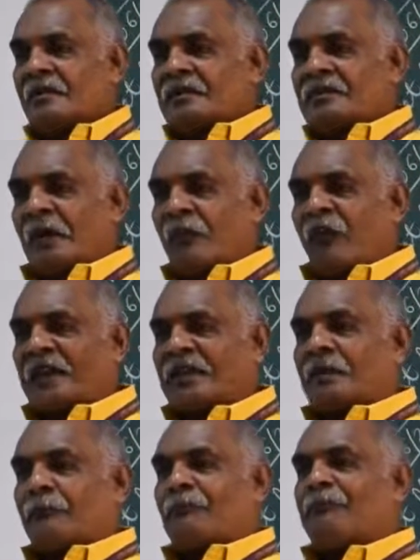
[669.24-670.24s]
the
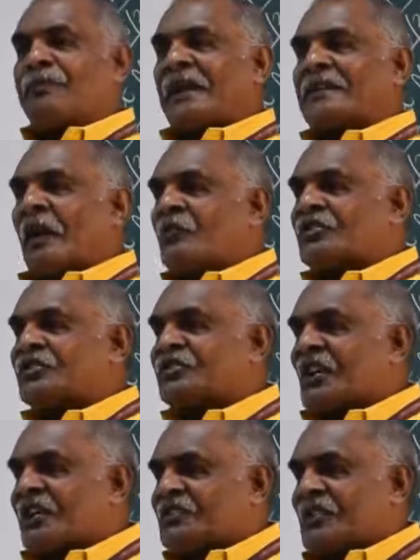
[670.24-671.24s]
work breakdown
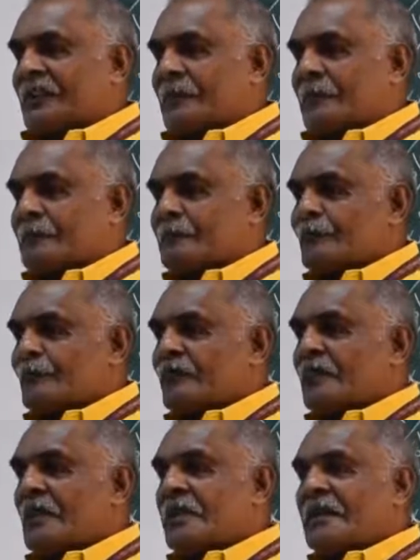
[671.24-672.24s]
structure
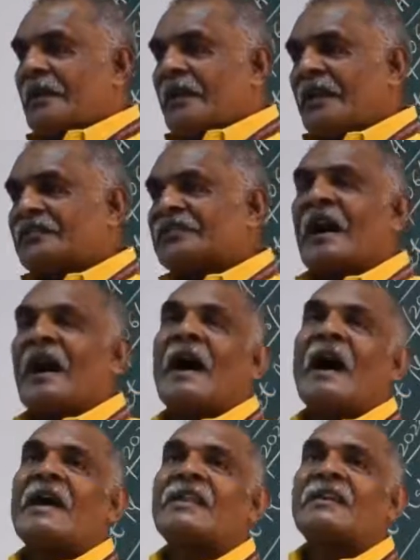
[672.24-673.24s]
is a
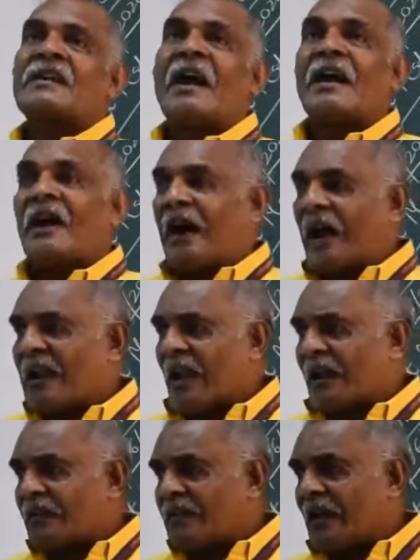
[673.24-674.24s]

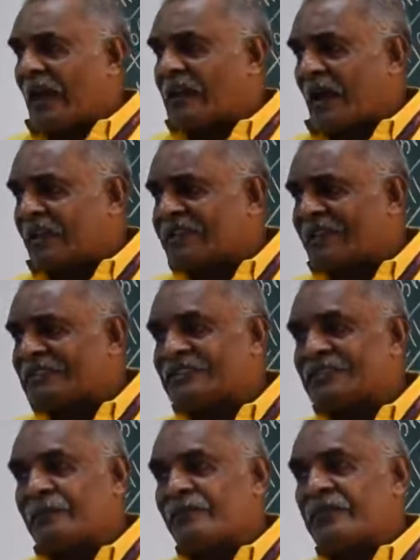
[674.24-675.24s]

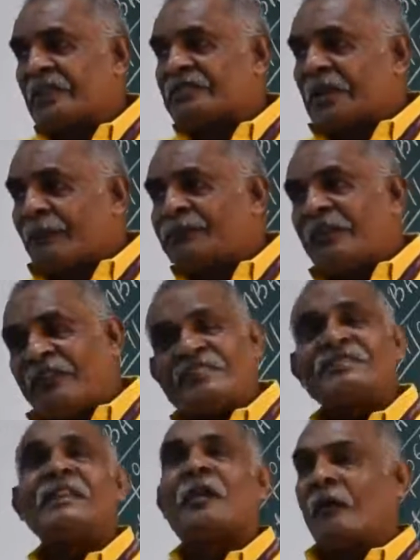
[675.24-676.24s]
hierarchist
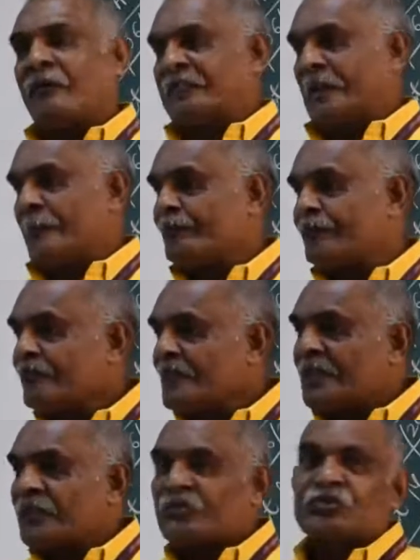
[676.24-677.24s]
subdivision of the
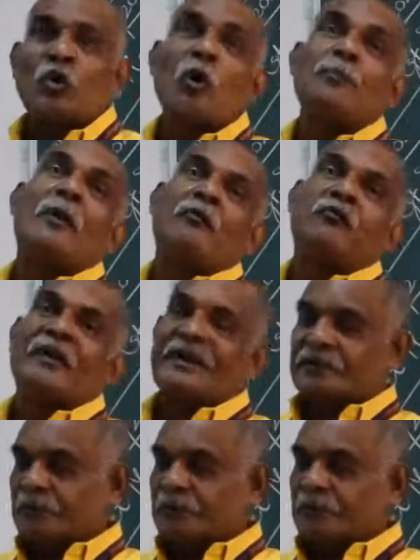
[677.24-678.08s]
scope of work.